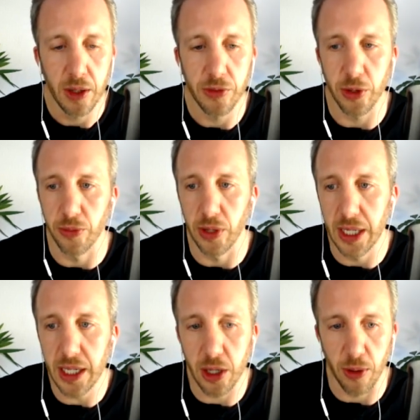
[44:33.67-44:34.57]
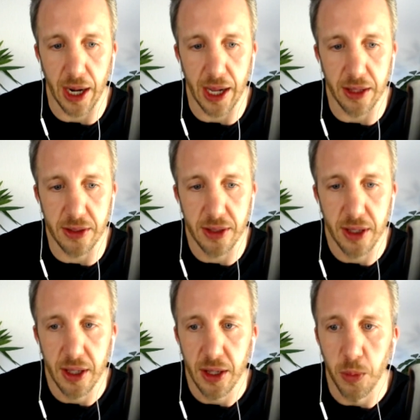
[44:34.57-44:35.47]
So for linear ads,
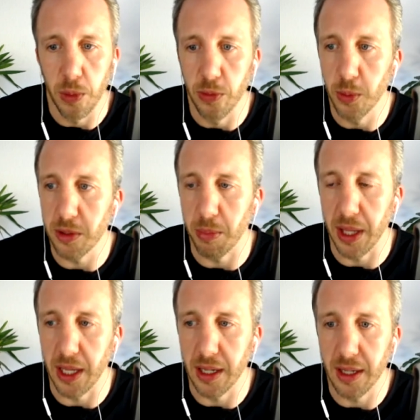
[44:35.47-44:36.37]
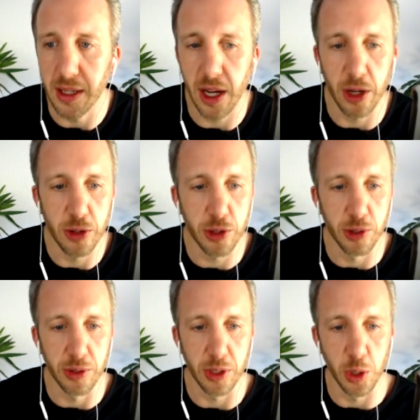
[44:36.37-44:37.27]
we've always been kind of
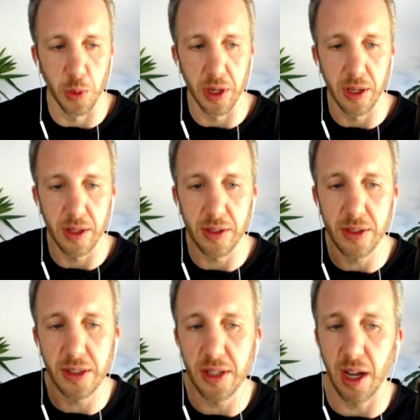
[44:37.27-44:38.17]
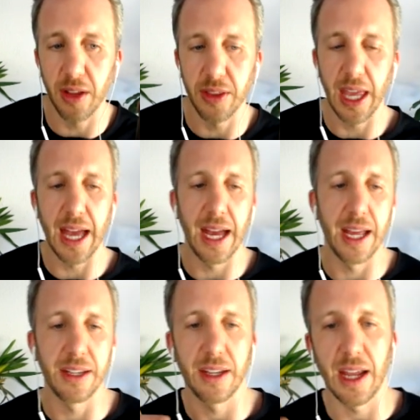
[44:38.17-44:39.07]
taught that you want to start the
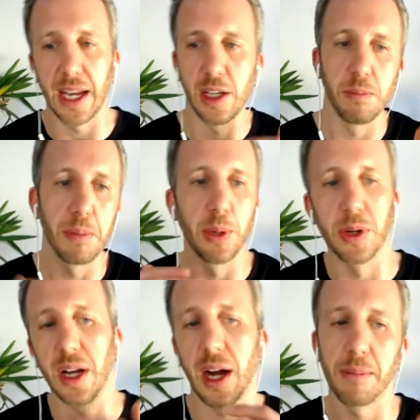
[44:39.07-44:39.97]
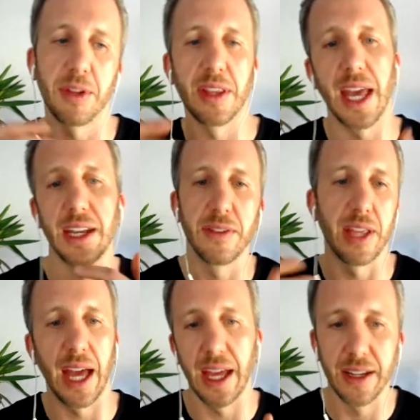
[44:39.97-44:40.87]
ad and you build it up to the end of
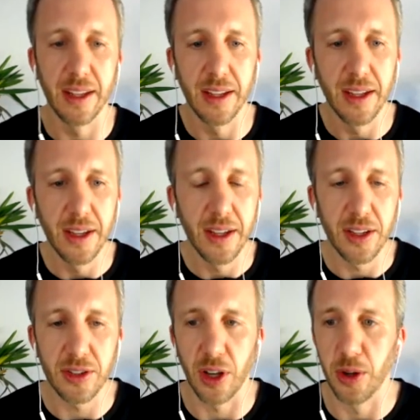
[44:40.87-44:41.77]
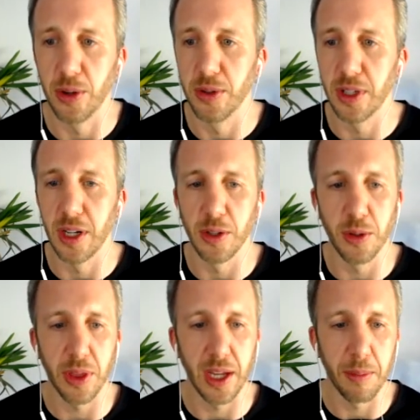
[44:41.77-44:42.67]
the ad. So you know, you
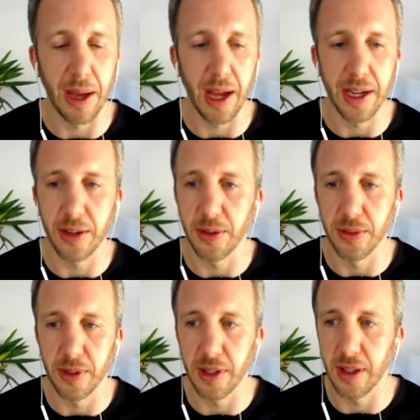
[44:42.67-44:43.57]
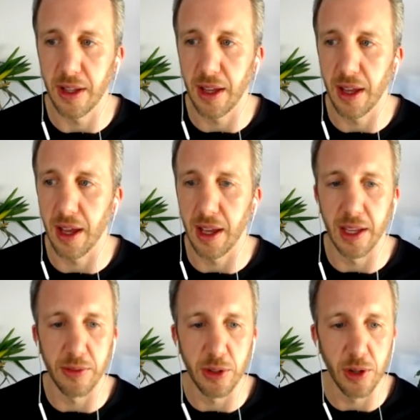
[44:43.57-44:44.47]
think about I don't know uh,
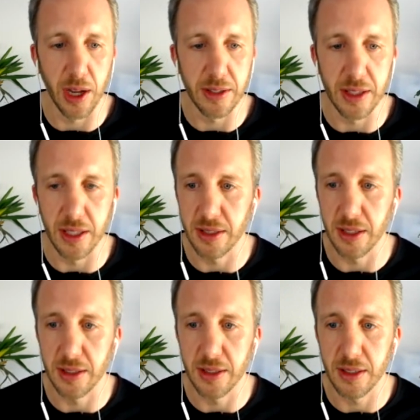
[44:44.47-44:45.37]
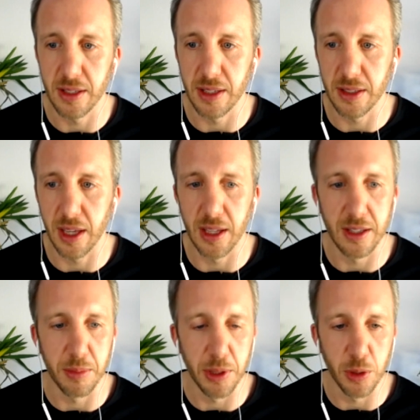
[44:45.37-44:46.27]
if you guys did this as as
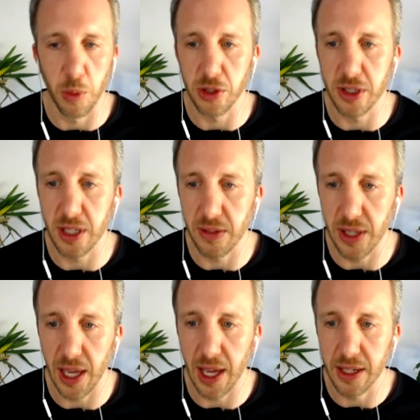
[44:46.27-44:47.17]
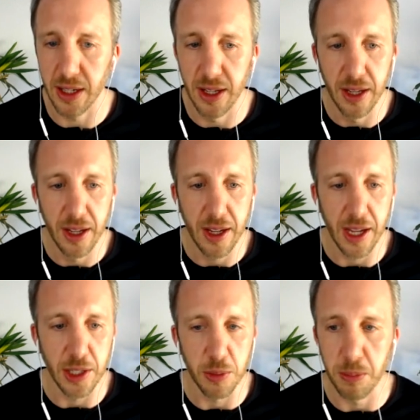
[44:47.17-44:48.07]
kids, but you'd watch a TV ad
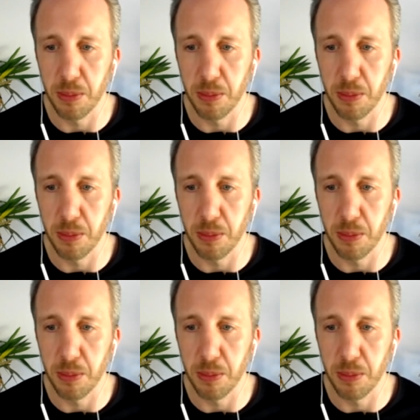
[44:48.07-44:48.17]
and you